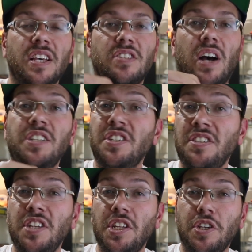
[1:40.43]
So I
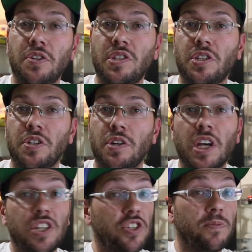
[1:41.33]
just need you to
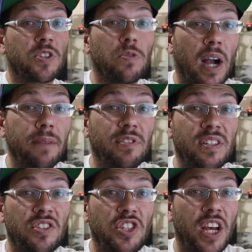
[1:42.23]
subscribe to
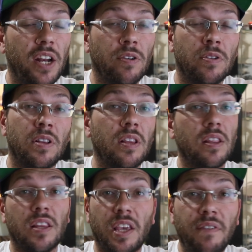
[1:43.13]
this channel,
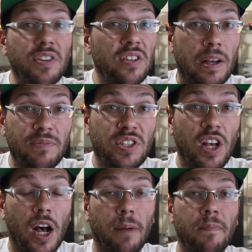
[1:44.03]
leave a thumbs
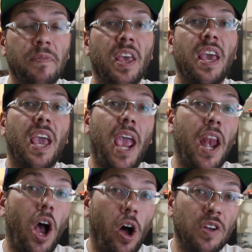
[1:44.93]
up,
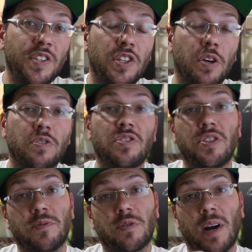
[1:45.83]
and also to
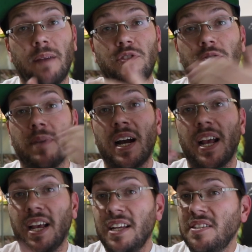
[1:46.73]
subscribe to
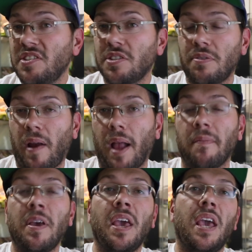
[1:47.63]
my
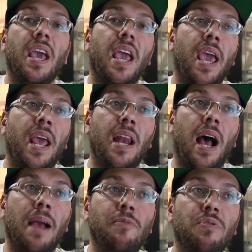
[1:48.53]
Instagram. And
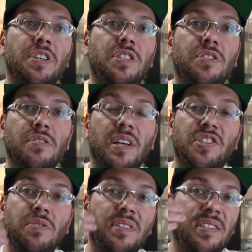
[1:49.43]
I'm going to,
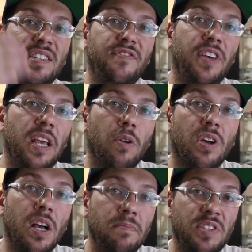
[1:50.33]
as soon as this video
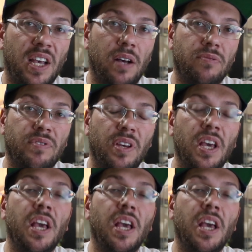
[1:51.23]
comes out,